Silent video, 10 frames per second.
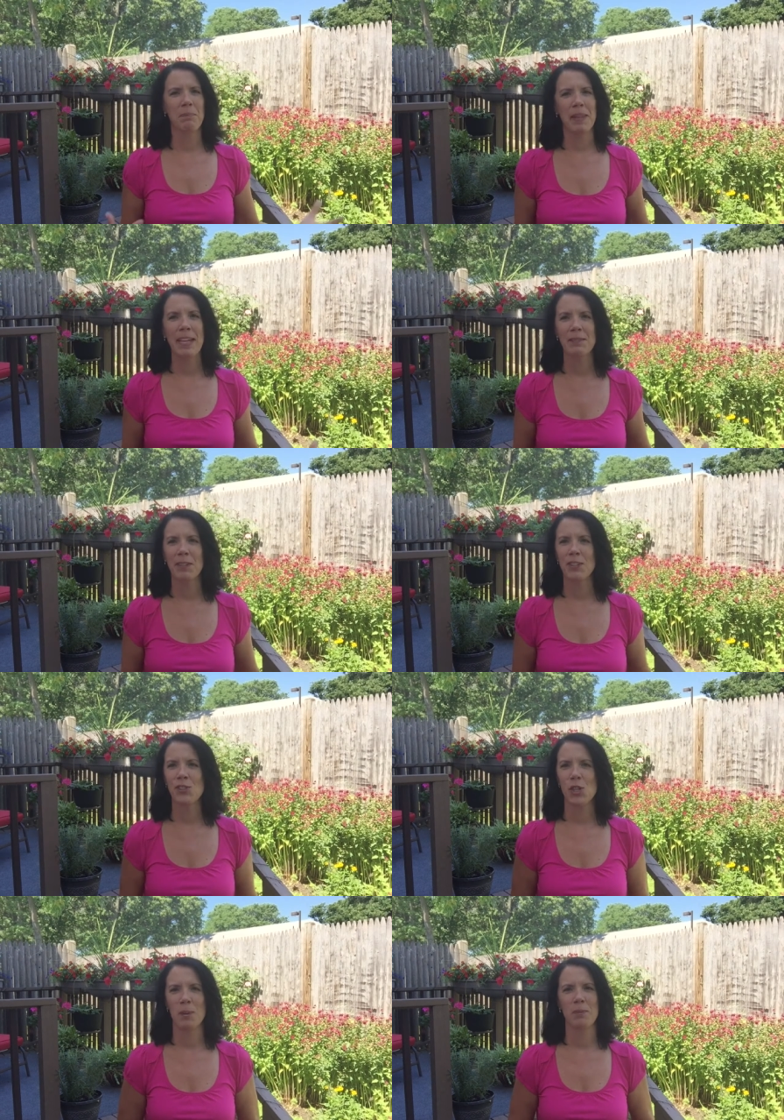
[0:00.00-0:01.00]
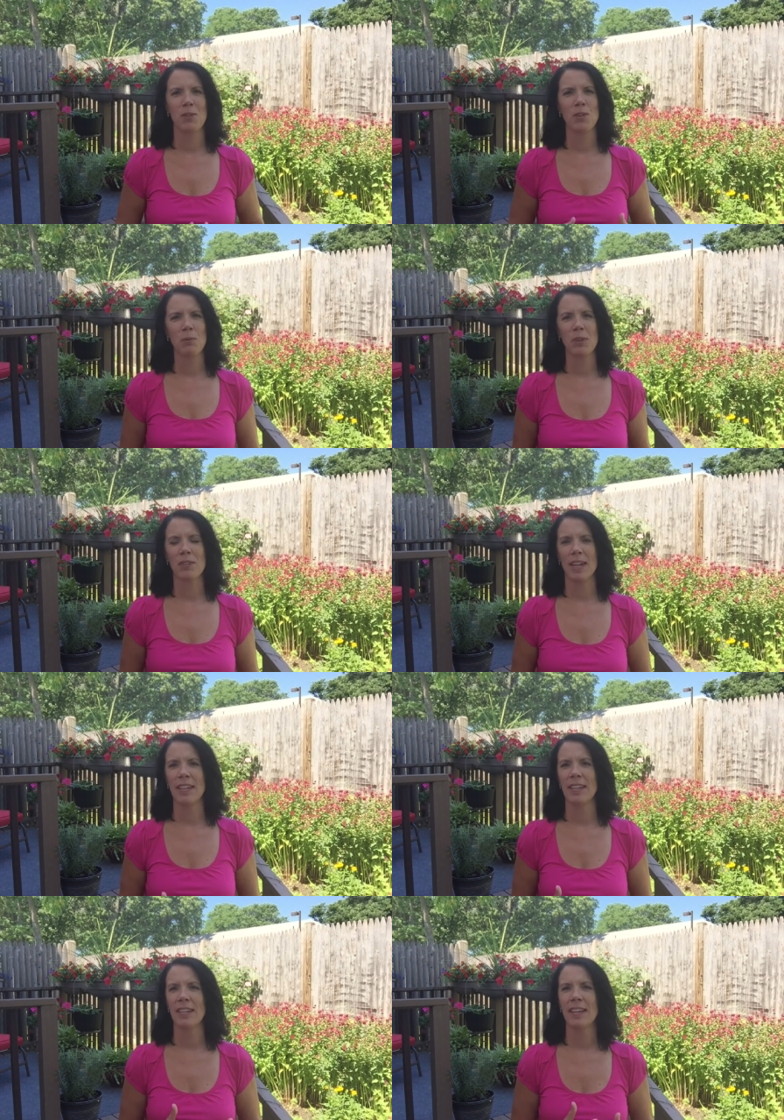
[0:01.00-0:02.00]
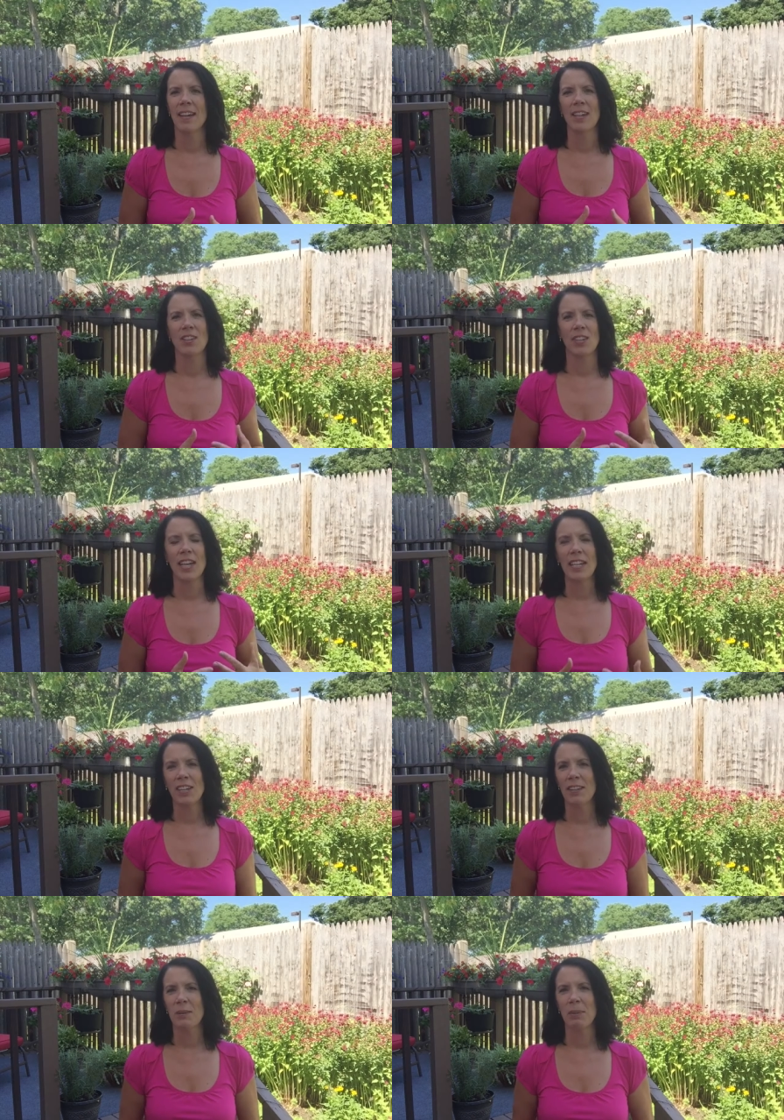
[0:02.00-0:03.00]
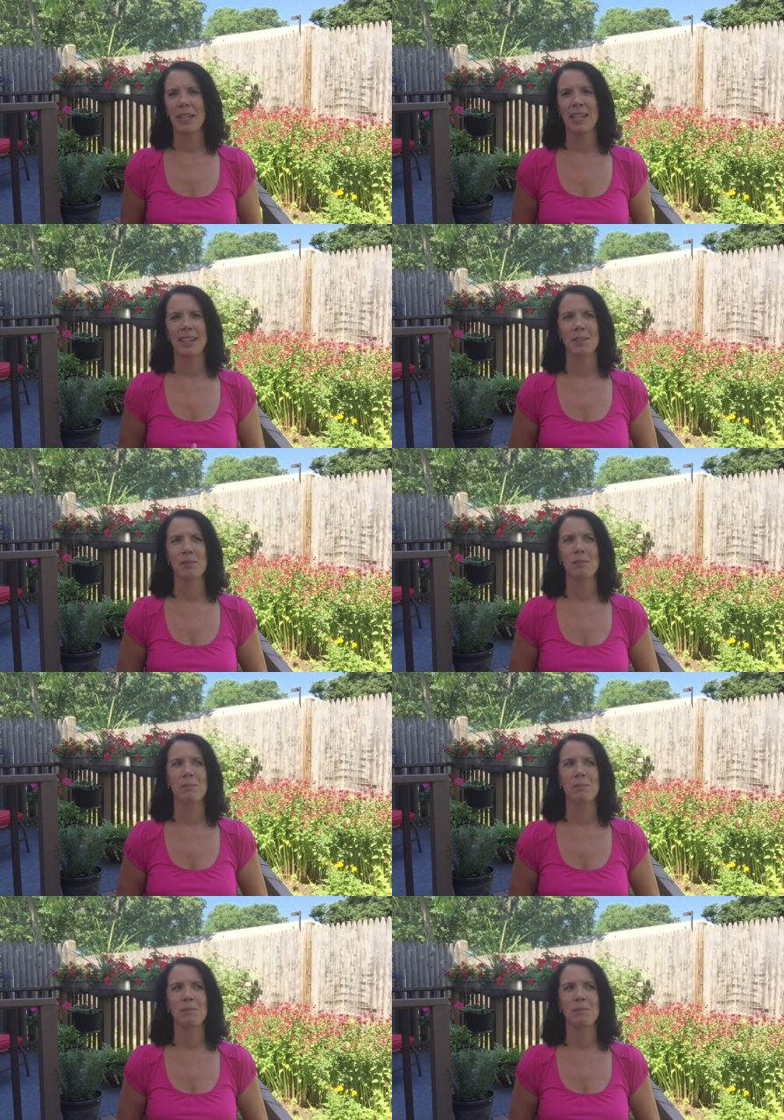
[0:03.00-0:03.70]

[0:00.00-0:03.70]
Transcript: plan for your trip, super excited, you're getting on the plane.